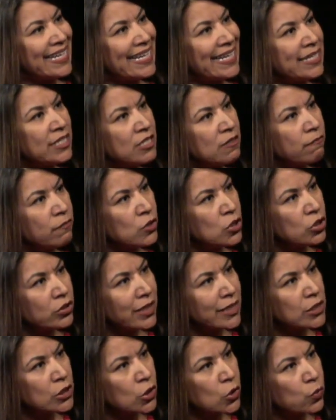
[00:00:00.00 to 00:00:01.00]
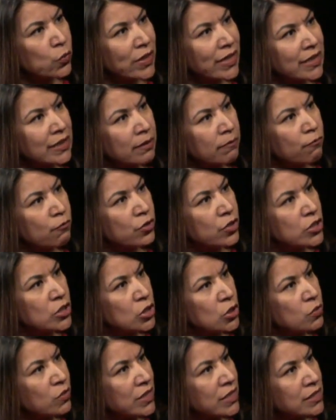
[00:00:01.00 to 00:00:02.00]
individualized curriculum for the
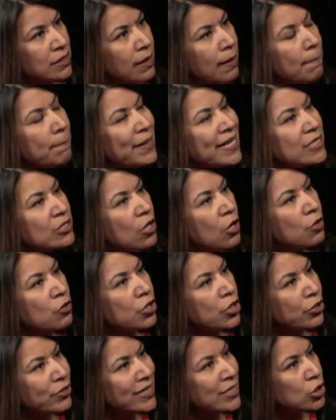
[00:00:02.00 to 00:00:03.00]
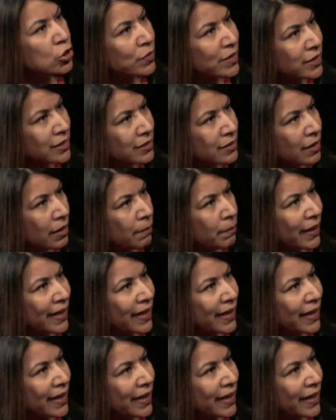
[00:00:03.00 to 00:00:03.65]
students based on their interest.